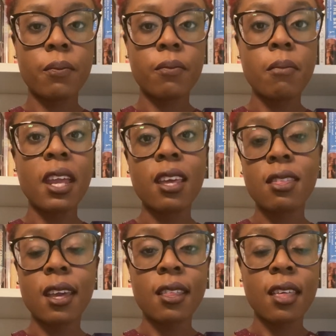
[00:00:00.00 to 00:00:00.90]
many
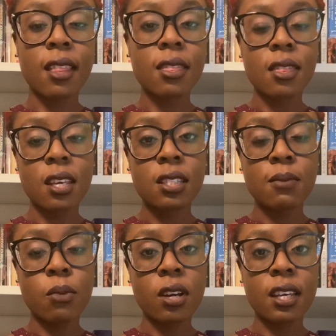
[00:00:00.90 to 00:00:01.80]
think that this
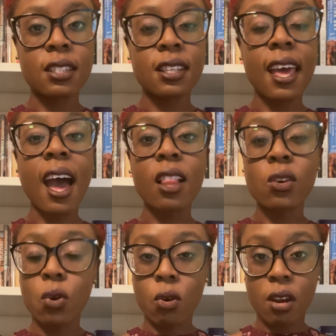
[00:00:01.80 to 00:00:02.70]
book is an
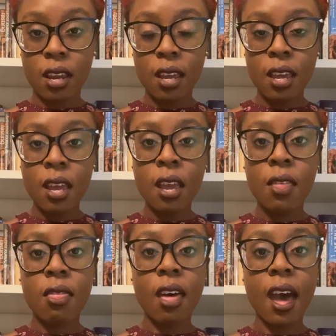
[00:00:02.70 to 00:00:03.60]
allegory
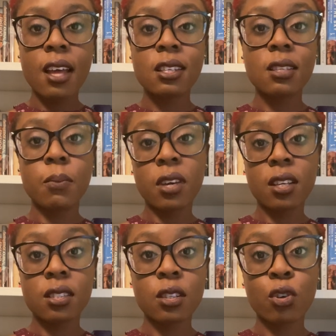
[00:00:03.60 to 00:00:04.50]
that
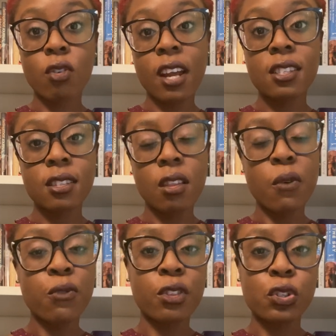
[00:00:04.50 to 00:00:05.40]
depicts Christ's love
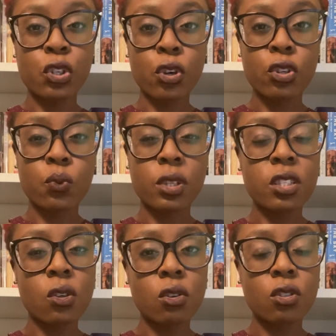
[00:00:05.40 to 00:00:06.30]
for the church, which
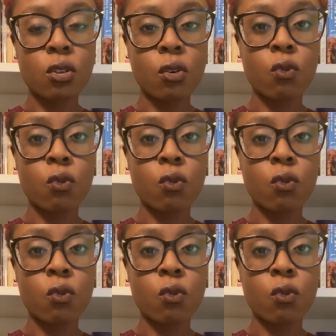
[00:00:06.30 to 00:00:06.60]
is also